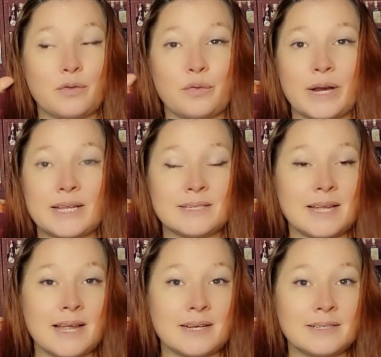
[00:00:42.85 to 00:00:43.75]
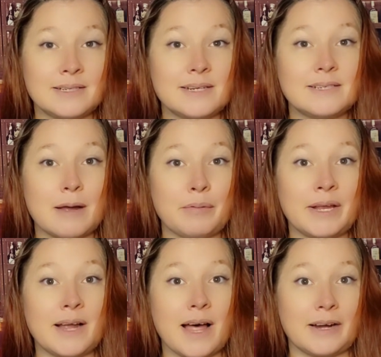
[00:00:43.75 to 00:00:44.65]
Ringsend,
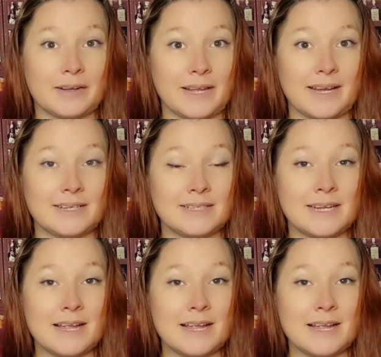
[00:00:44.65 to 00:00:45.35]
Dublin, Ireland.